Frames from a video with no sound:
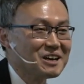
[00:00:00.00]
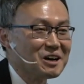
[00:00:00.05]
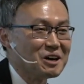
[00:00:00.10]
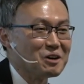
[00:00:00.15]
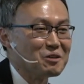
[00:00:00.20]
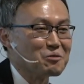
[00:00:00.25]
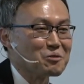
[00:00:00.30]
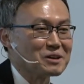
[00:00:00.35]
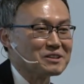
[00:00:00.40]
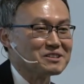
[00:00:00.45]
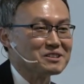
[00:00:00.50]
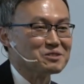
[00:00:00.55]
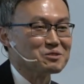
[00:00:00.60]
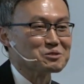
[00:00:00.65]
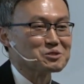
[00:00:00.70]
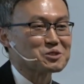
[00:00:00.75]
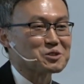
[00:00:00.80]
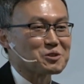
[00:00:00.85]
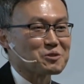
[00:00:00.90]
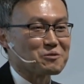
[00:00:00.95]
uh, uh, when the
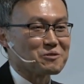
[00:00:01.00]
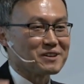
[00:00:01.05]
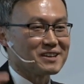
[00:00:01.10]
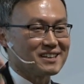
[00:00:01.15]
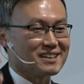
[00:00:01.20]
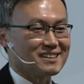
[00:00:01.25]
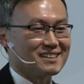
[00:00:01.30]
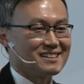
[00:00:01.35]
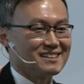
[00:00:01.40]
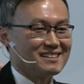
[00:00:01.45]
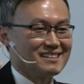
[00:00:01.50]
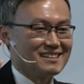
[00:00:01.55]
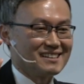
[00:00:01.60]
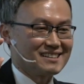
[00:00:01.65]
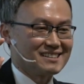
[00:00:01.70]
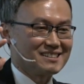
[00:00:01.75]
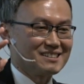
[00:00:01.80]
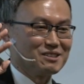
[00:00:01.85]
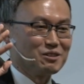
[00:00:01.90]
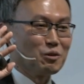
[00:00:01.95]
North Korea
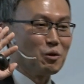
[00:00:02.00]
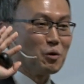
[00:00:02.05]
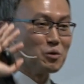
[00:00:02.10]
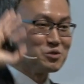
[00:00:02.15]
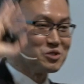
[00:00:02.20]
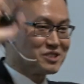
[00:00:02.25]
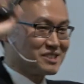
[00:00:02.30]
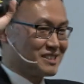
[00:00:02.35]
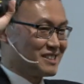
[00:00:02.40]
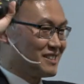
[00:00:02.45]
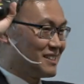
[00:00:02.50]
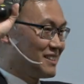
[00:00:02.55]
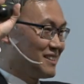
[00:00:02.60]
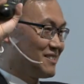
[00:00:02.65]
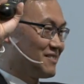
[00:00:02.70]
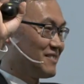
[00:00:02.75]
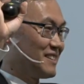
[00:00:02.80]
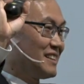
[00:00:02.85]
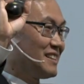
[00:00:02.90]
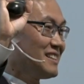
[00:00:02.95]
like uh, launched,
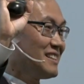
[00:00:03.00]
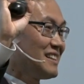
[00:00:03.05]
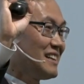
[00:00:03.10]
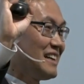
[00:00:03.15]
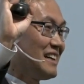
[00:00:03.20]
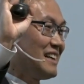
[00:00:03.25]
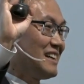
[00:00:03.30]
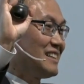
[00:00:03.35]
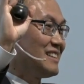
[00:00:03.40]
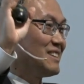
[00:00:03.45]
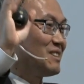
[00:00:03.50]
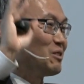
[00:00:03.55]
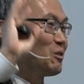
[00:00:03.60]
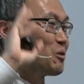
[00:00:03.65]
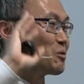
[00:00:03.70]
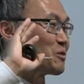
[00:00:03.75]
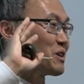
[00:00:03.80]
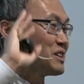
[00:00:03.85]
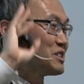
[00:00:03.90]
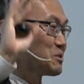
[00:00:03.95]
right, the
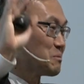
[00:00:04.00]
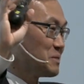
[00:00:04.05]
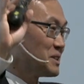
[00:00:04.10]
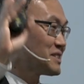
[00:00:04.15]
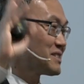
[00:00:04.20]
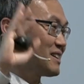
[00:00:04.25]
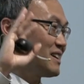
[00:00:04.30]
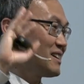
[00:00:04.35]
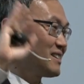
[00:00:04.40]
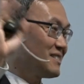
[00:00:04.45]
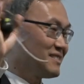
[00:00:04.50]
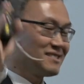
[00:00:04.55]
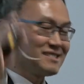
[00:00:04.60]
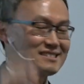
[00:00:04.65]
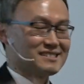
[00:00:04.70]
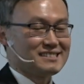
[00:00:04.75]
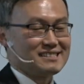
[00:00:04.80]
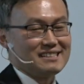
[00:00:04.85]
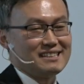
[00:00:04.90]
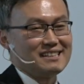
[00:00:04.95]
long-range
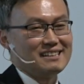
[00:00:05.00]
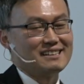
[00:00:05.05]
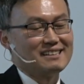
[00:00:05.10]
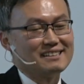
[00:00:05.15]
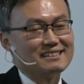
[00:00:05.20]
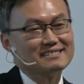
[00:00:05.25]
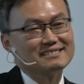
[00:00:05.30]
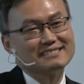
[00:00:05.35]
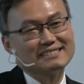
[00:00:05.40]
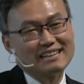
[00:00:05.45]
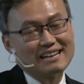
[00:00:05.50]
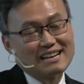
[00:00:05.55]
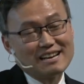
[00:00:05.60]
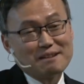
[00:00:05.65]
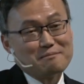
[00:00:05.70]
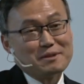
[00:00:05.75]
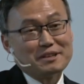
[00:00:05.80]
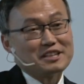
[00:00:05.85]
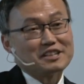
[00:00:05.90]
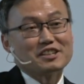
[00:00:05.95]
missiles. Uh,
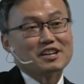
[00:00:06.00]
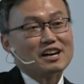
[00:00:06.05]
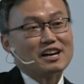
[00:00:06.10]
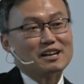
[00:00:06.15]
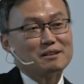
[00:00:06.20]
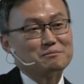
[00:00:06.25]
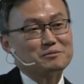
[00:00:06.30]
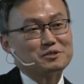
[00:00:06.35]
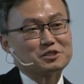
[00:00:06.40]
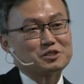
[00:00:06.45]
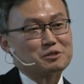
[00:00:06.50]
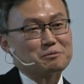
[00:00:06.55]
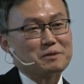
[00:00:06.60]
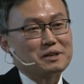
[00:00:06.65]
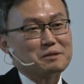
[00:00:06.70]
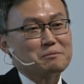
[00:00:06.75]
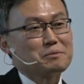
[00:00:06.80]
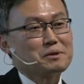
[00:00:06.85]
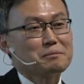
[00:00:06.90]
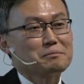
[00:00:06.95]
at the time, just
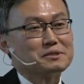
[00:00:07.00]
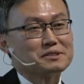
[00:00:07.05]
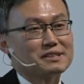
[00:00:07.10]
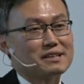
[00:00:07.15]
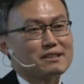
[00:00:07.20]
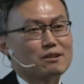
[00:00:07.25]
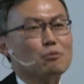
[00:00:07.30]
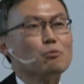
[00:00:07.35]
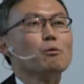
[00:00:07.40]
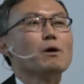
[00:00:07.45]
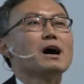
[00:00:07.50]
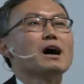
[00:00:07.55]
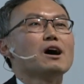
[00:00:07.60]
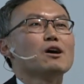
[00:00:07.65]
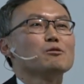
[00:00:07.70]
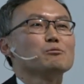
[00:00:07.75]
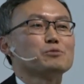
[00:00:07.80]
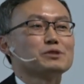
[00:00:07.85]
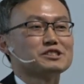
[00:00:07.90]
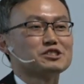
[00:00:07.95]
many people say that,
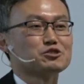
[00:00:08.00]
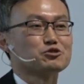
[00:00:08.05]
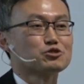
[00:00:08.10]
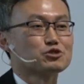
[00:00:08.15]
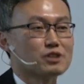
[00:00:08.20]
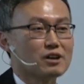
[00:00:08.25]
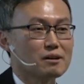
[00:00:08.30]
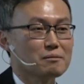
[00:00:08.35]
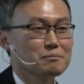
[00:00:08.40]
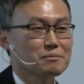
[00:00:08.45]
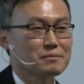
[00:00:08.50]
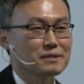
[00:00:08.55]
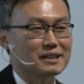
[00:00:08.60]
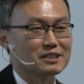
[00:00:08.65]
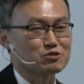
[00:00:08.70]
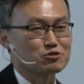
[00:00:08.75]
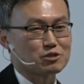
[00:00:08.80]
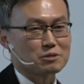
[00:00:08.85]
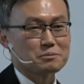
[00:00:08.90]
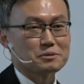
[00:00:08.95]
wow, President Trump
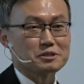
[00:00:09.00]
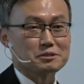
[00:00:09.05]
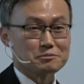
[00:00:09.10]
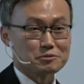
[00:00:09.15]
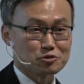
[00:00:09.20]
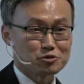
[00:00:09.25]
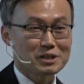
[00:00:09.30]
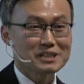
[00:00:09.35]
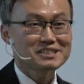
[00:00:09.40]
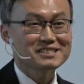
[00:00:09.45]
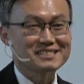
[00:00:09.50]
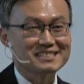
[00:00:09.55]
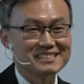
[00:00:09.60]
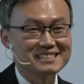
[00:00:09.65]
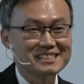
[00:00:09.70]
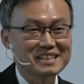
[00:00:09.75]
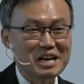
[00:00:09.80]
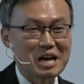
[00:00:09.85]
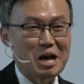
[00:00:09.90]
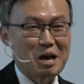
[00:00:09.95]
and Trump administration